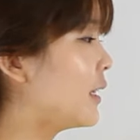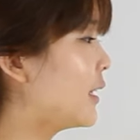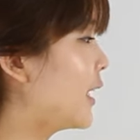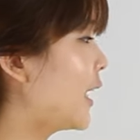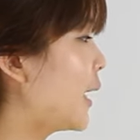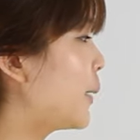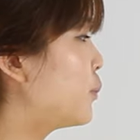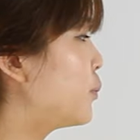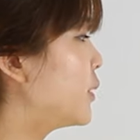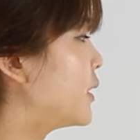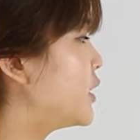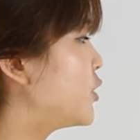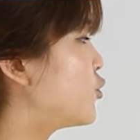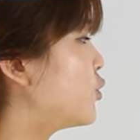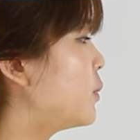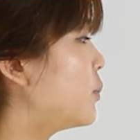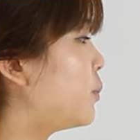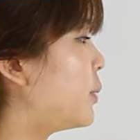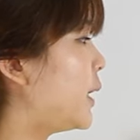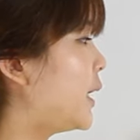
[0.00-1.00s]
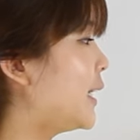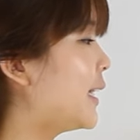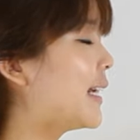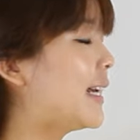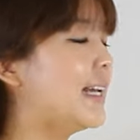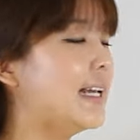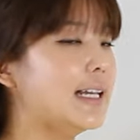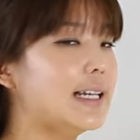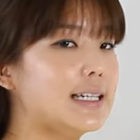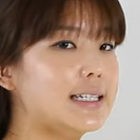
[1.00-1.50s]
Okay, please repeat,
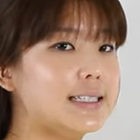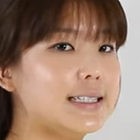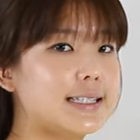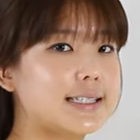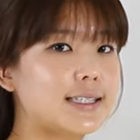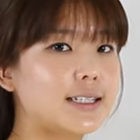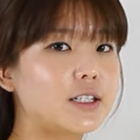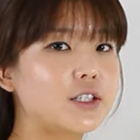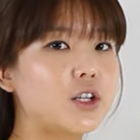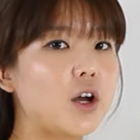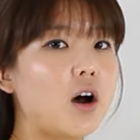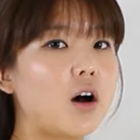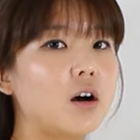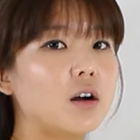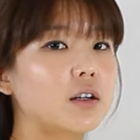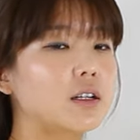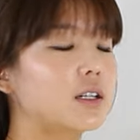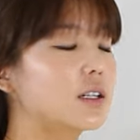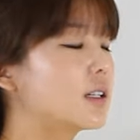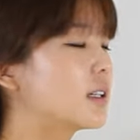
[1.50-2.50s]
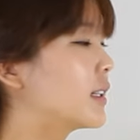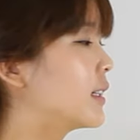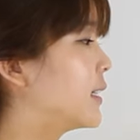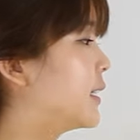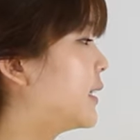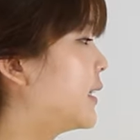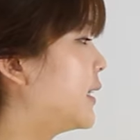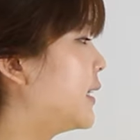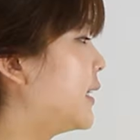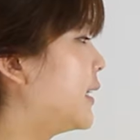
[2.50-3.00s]
it's a dog.
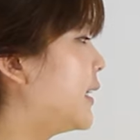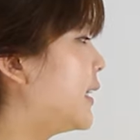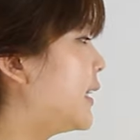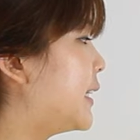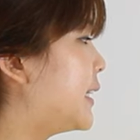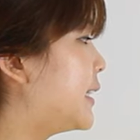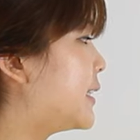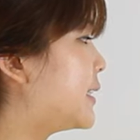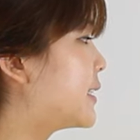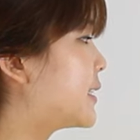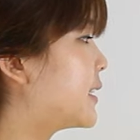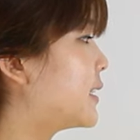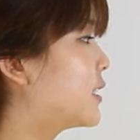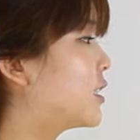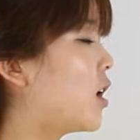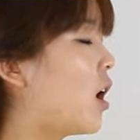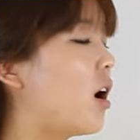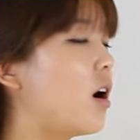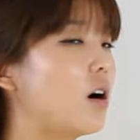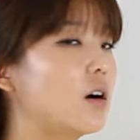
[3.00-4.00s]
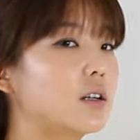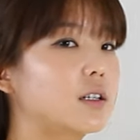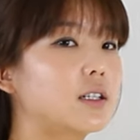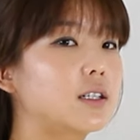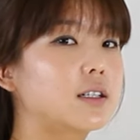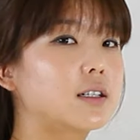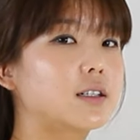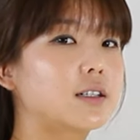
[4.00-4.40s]
It's a dog.